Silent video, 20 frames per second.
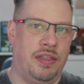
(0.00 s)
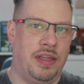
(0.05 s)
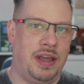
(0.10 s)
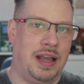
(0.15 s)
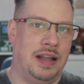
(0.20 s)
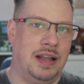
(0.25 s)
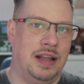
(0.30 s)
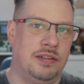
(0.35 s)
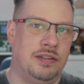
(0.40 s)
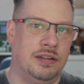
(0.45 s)

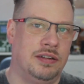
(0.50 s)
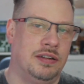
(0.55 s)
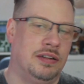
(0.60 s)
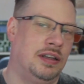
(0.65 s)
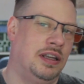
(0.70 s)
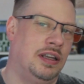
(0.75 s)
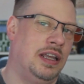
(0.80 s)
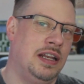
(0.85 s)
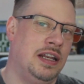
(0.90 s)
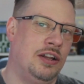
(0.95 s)
that
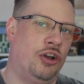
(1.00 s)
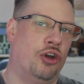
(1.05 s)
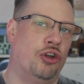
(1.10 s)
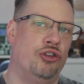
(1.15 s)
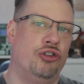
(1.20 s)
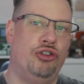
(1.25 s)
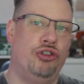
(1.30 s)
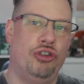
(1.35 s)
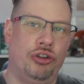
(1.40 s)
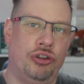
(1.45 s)
in
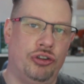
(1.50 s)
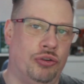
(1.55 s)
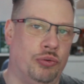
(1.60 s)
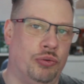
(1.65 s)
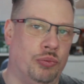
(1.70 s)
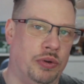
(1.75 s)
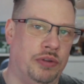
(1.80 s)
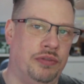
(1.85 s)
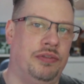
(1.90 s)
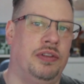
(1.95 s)

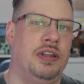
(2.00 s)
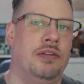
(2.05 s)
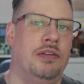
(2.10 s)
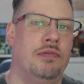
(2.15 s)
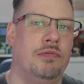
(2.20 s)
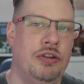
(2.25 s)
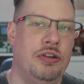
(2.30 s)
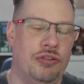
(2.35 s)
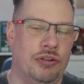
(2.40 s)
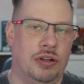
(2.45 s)
conjunction with the
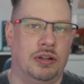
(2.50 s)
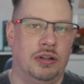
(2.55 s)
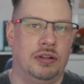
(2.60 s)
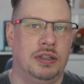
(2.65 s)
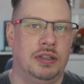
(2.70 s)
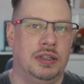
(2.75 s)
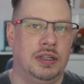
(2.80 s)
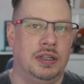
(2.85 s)
original.